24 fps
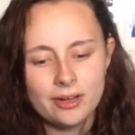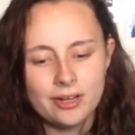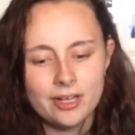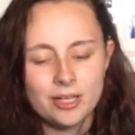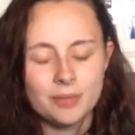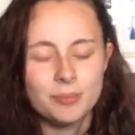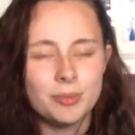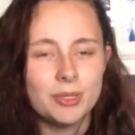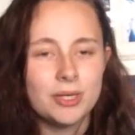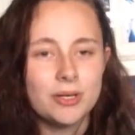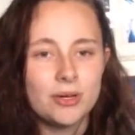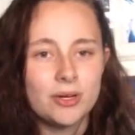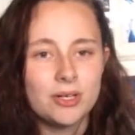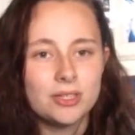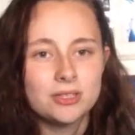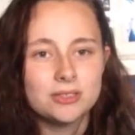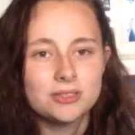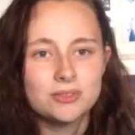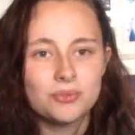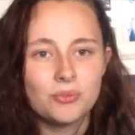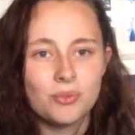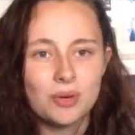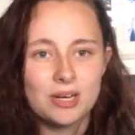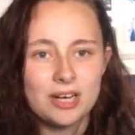is because
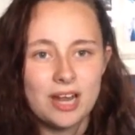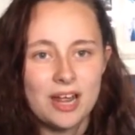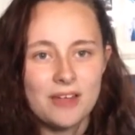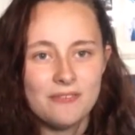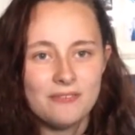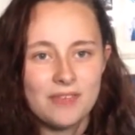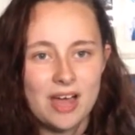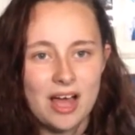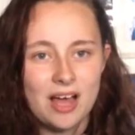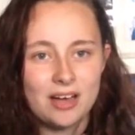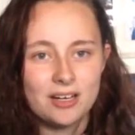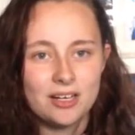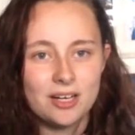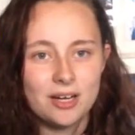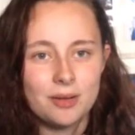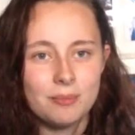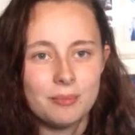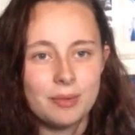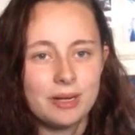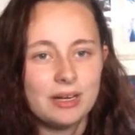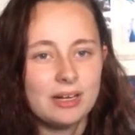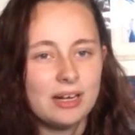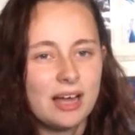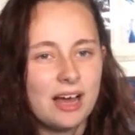when they found
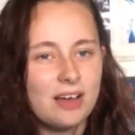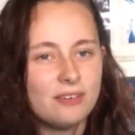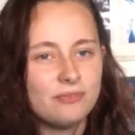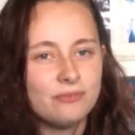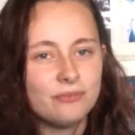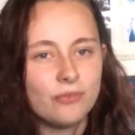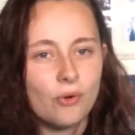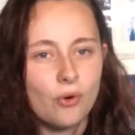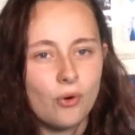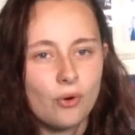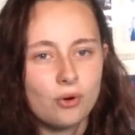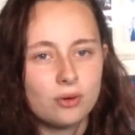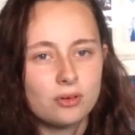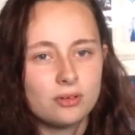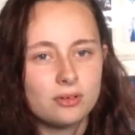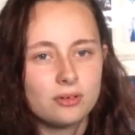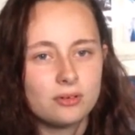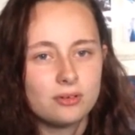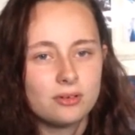him, he had 4